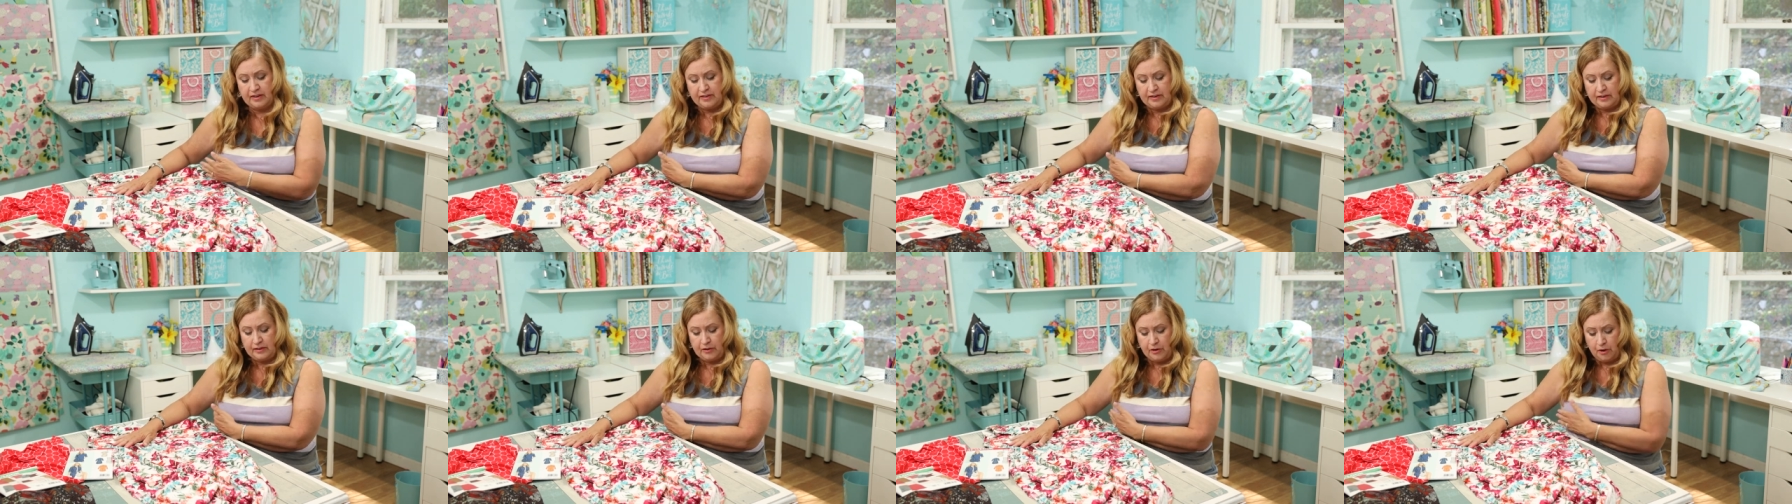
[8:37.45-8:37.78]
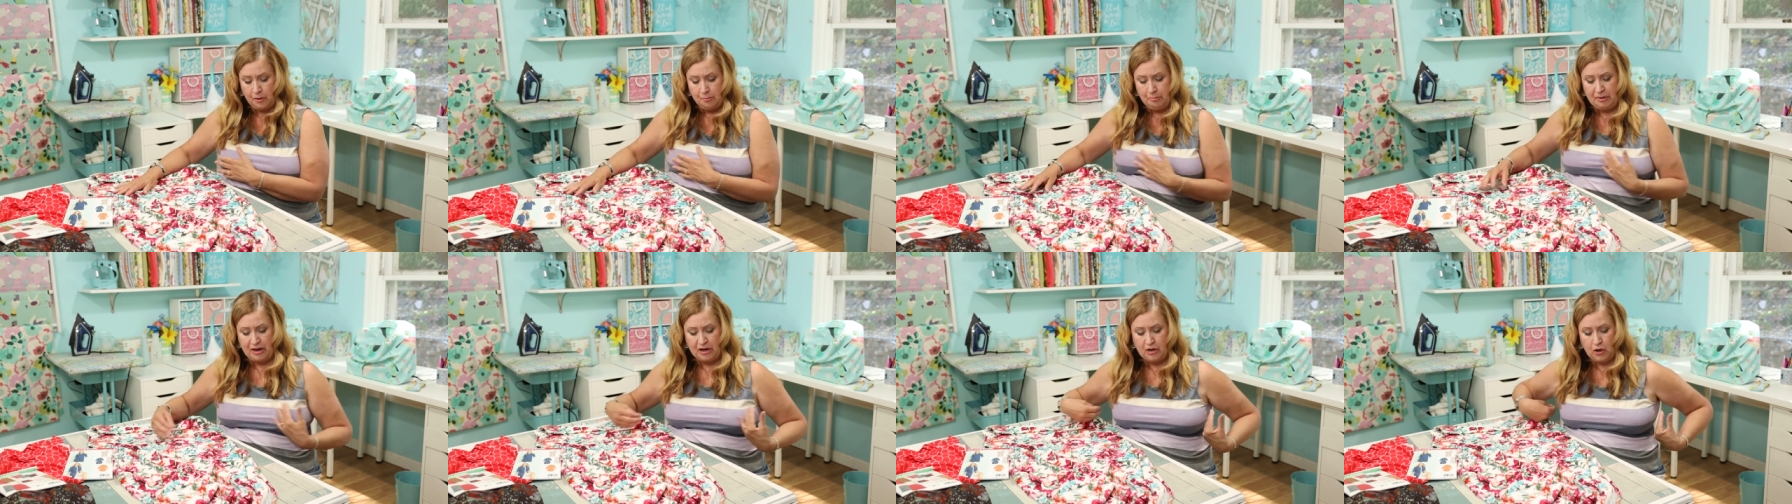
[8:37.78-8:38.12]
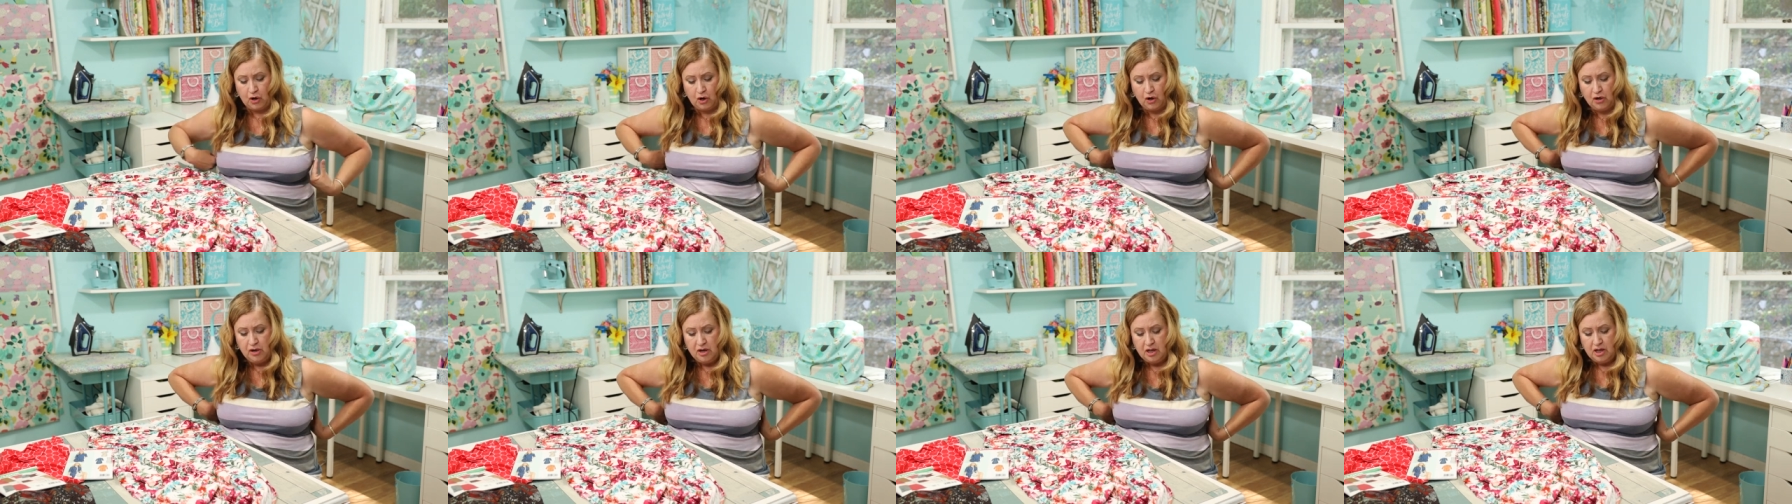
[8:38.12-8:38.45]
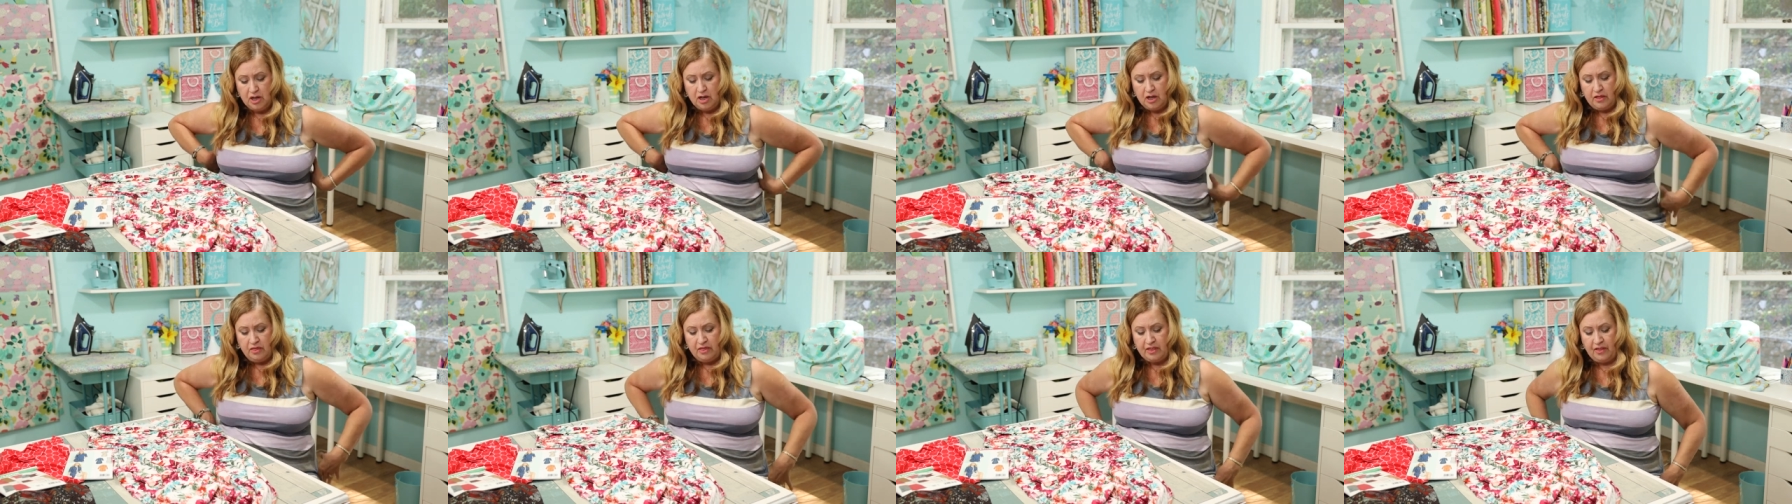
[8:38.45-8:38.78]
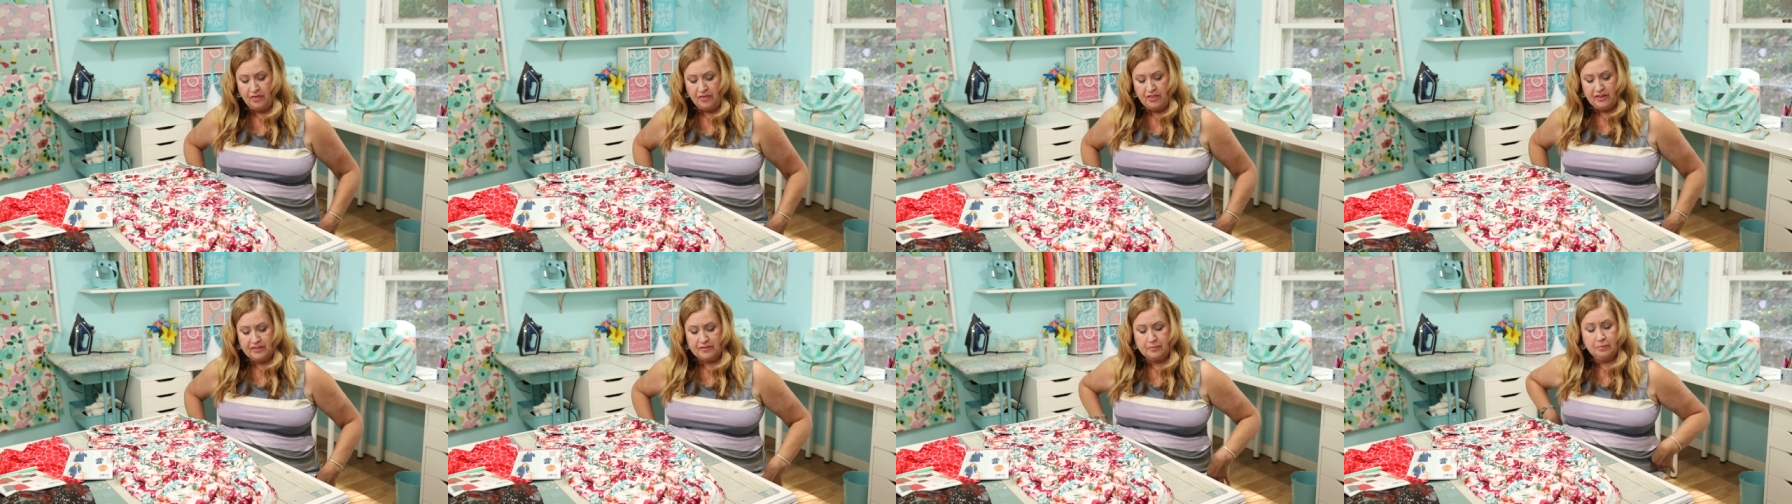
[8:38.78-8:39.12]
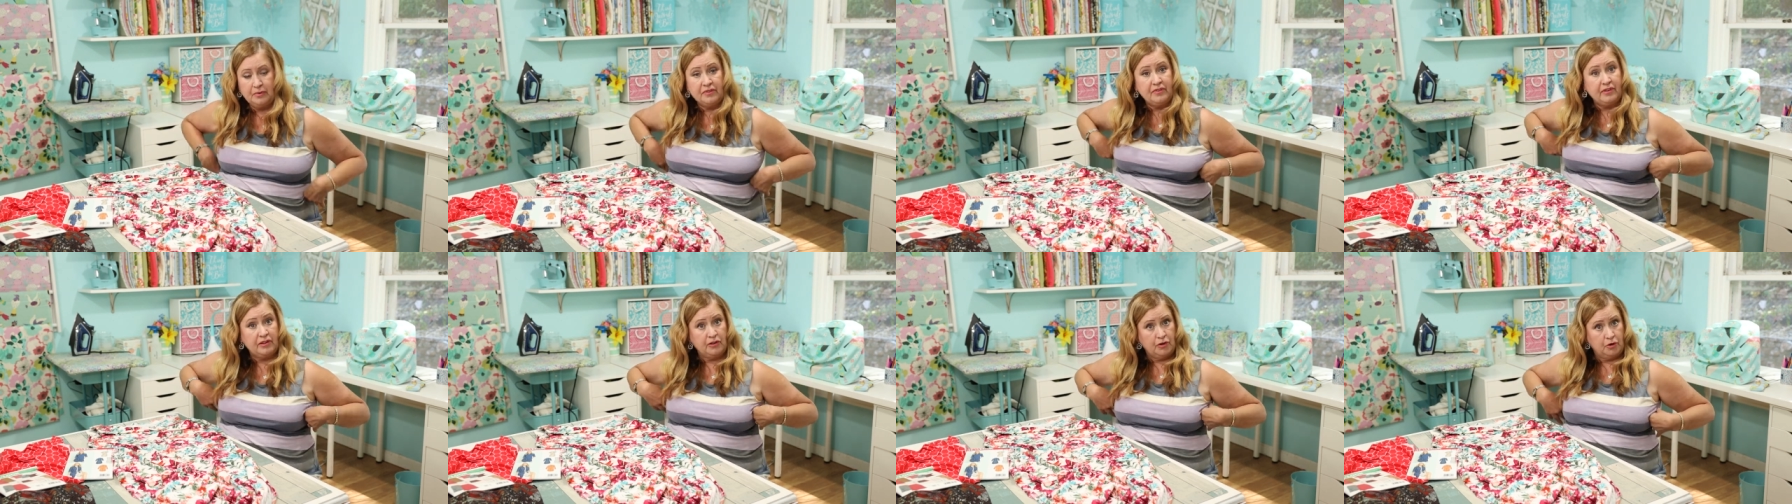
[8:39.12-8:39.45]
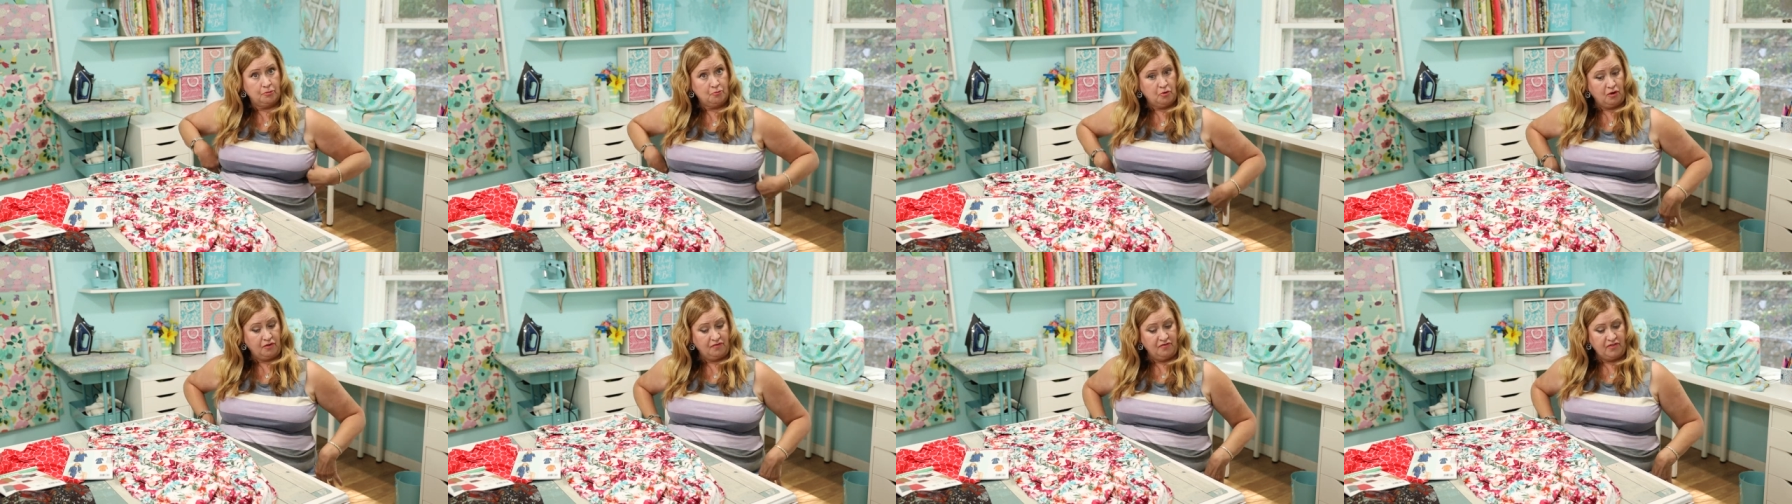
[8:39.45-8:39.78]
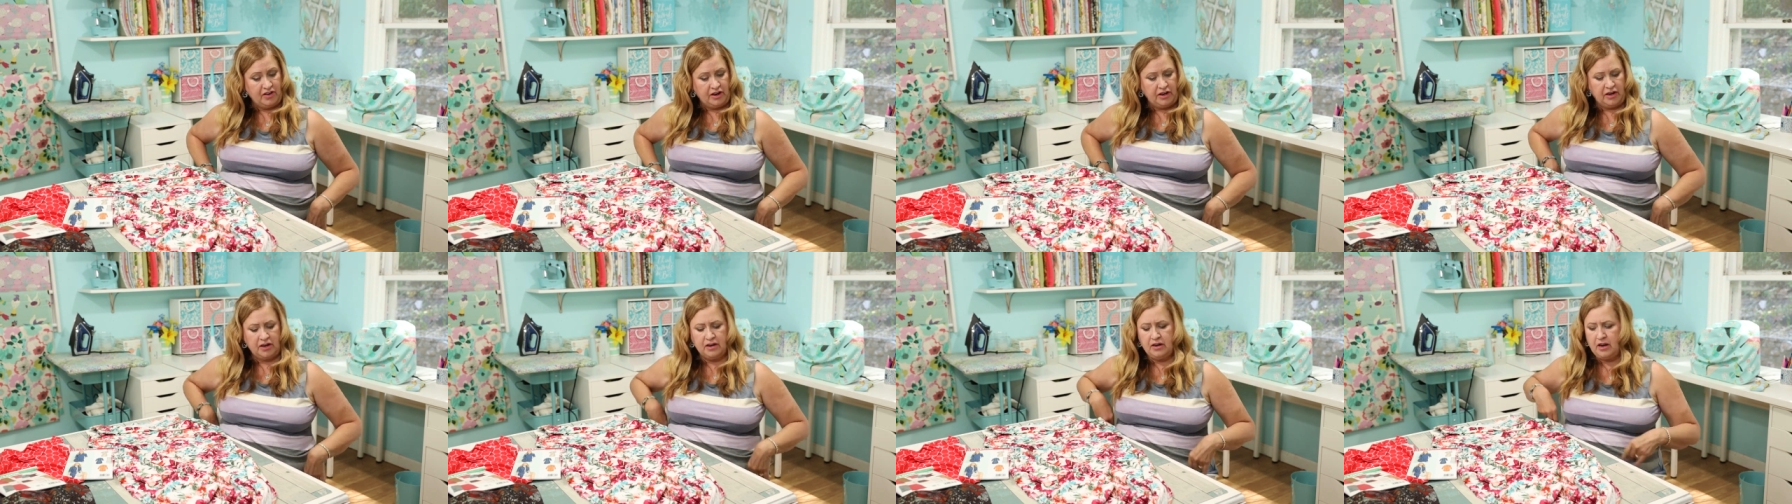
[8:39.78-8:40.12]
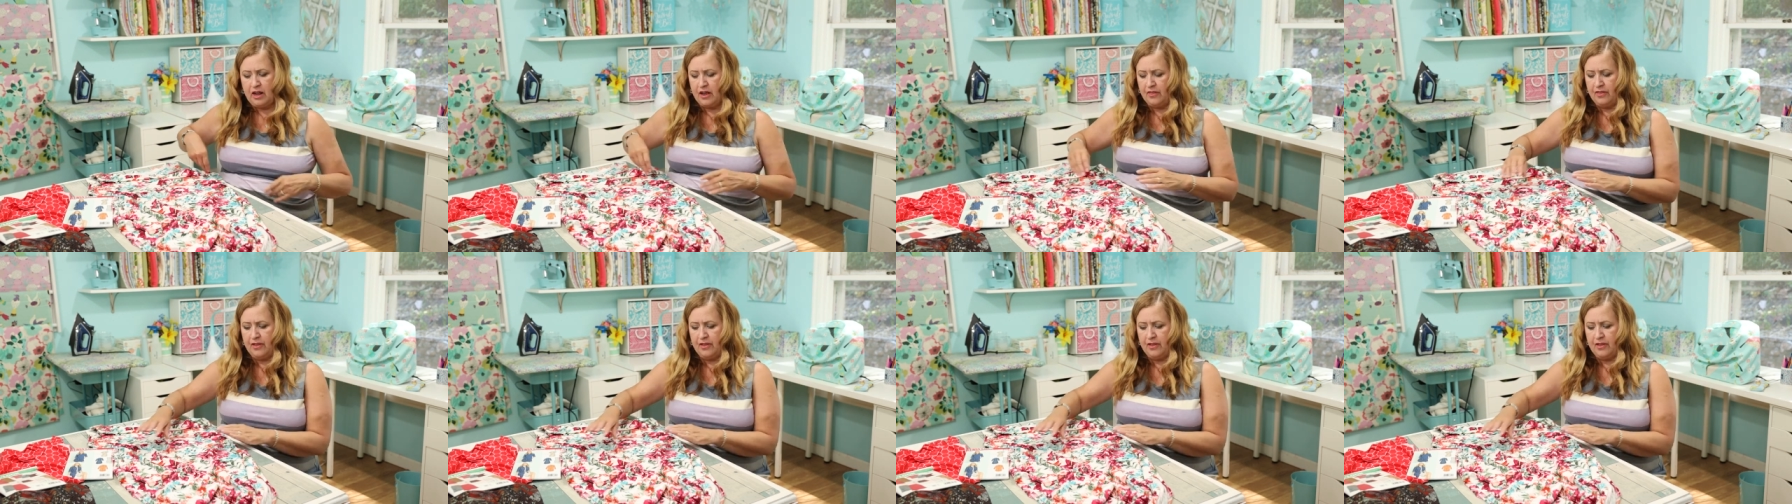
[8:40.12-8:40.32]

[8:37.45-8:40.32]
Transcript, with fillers: It's a little bigger than this one's, a little more fitted,